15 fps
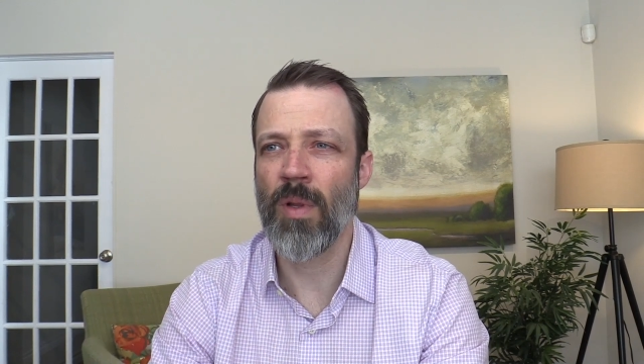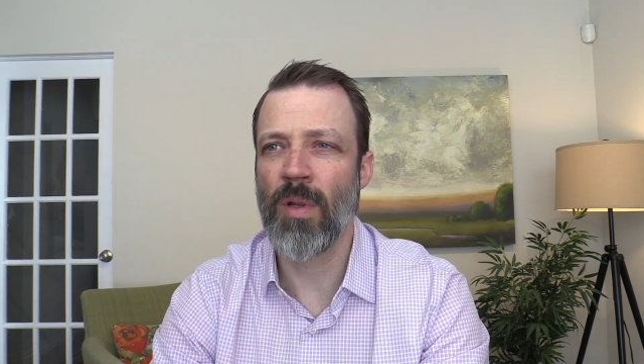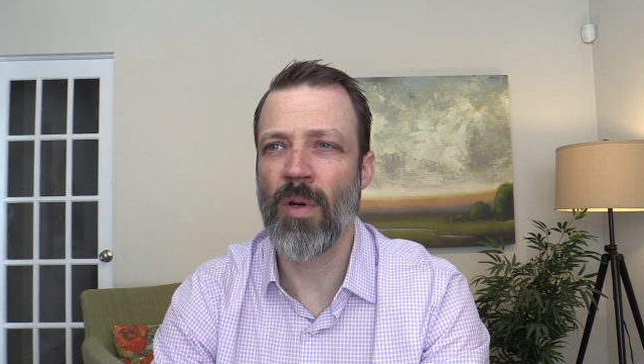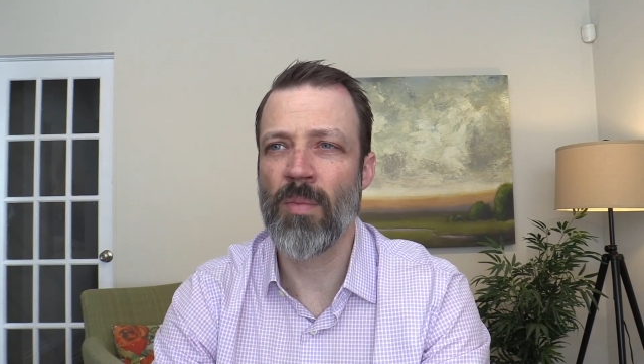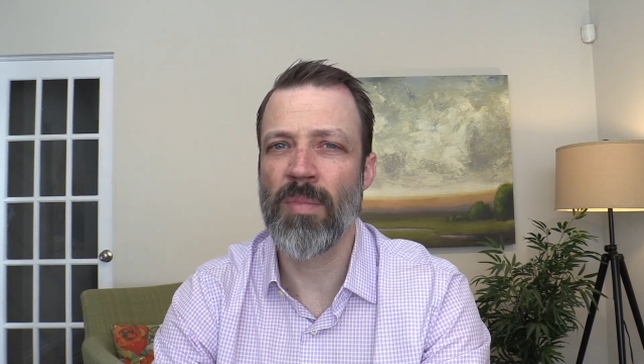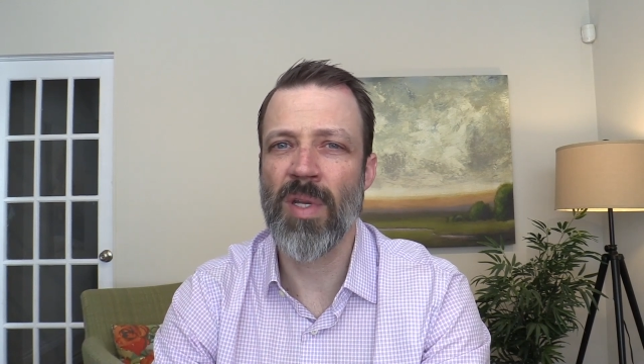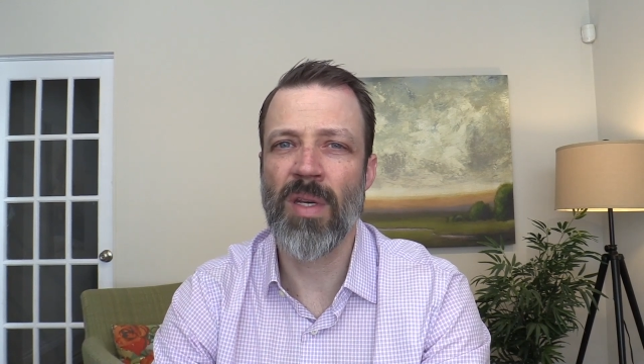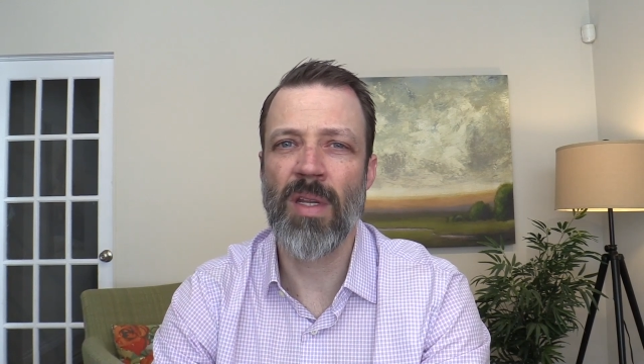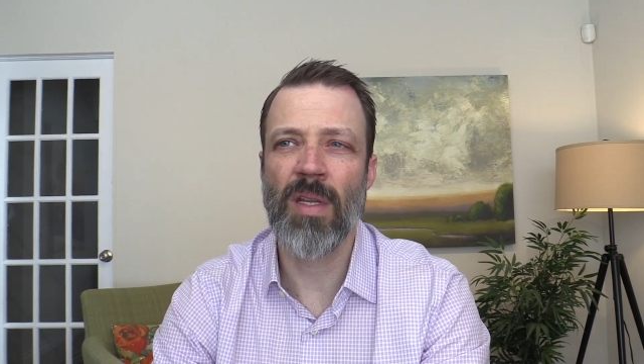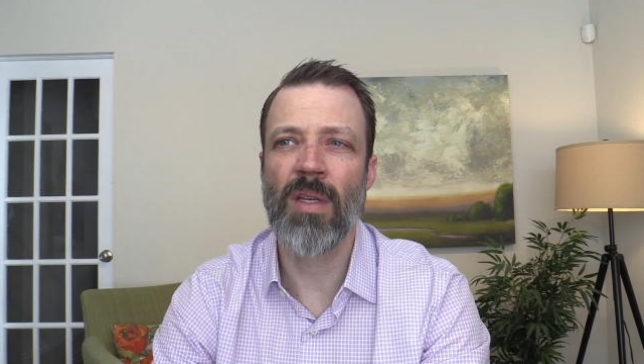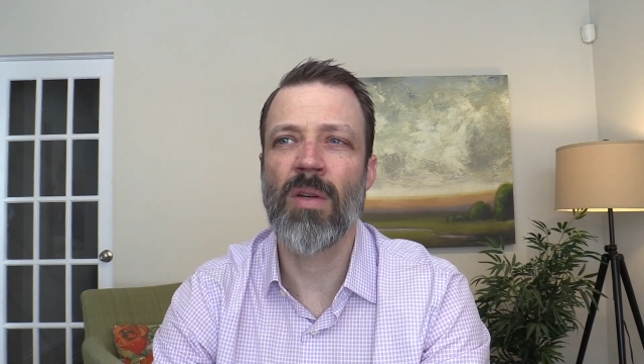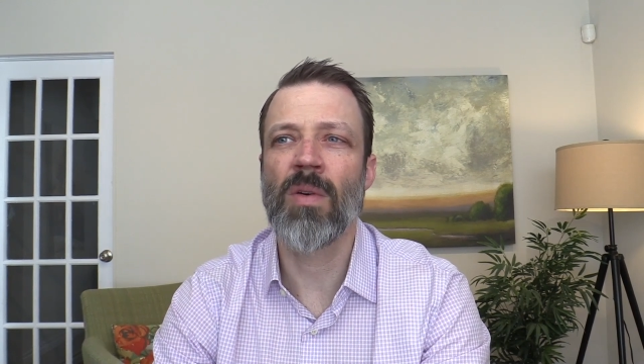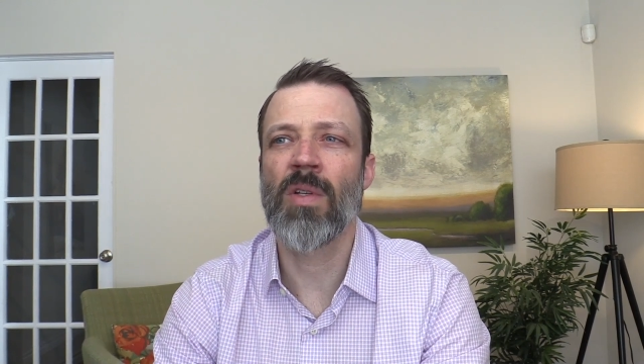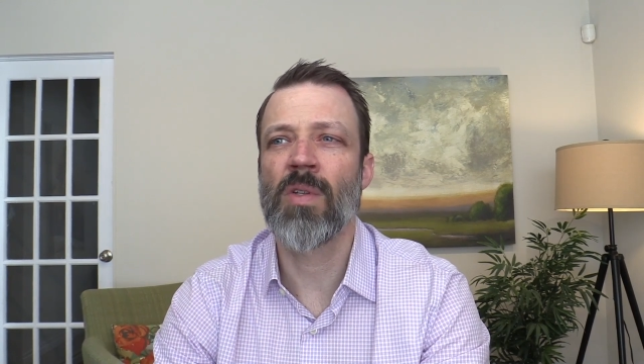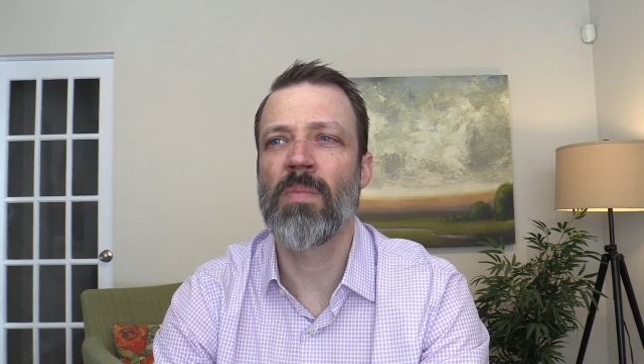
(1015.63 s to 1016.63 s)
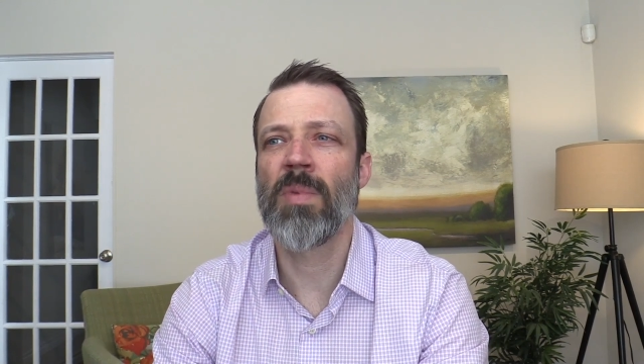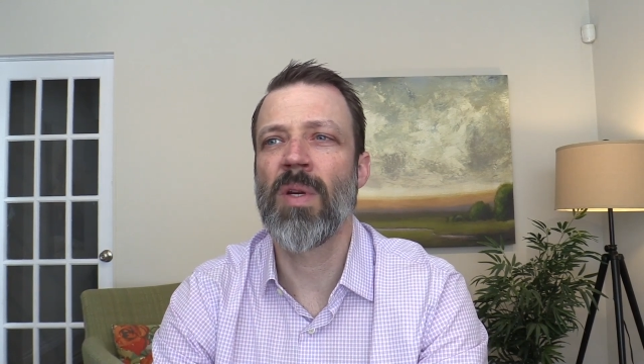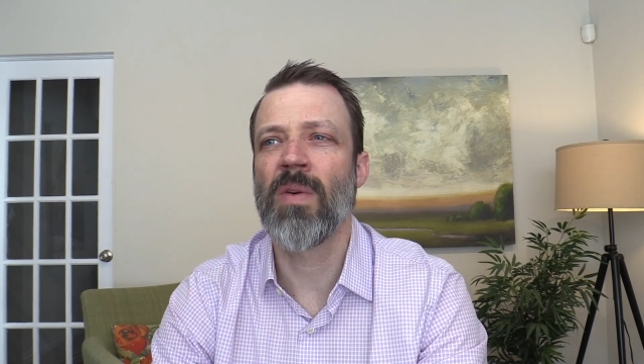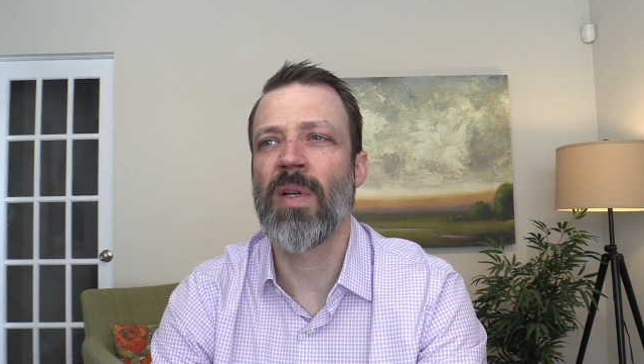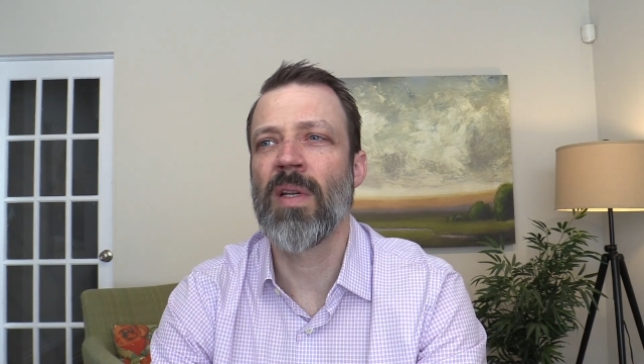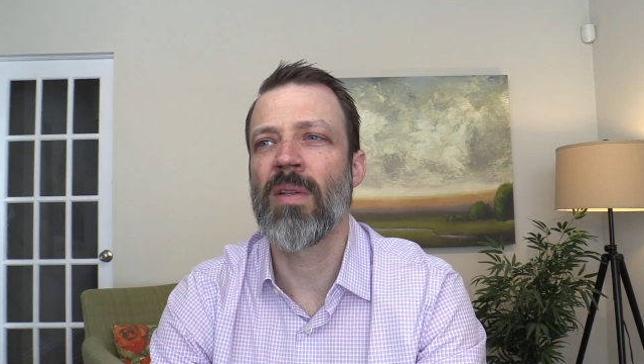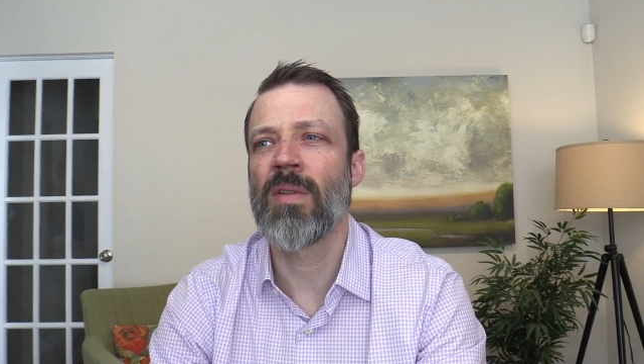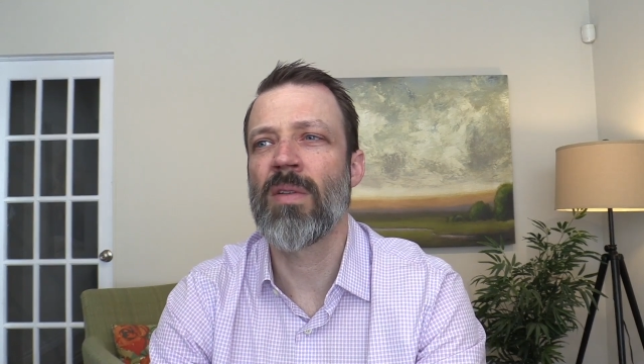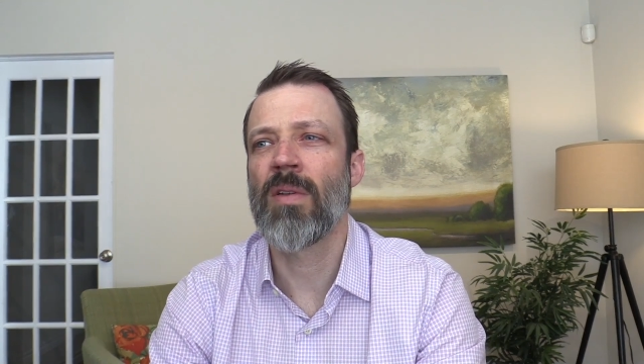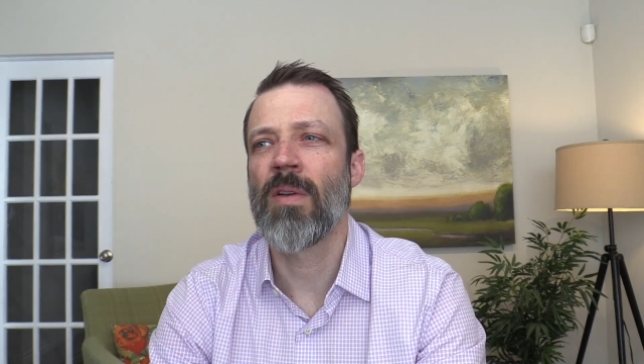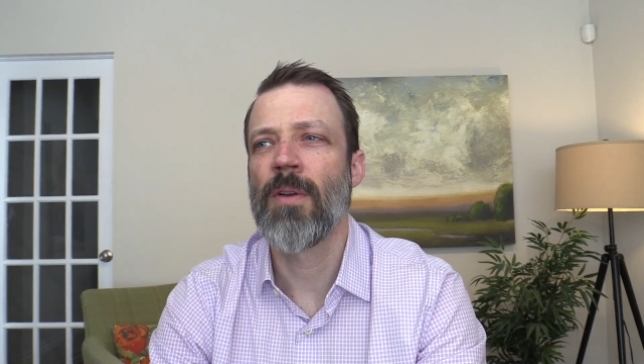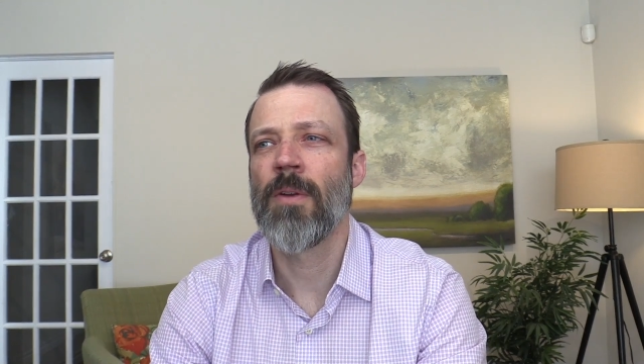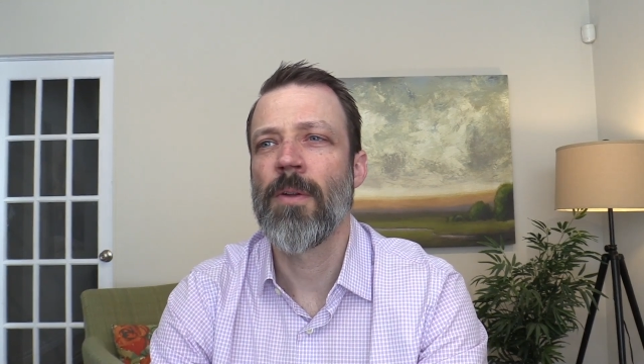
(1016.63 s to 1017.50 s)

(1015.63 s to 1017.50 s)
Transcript: a little bit in your experience.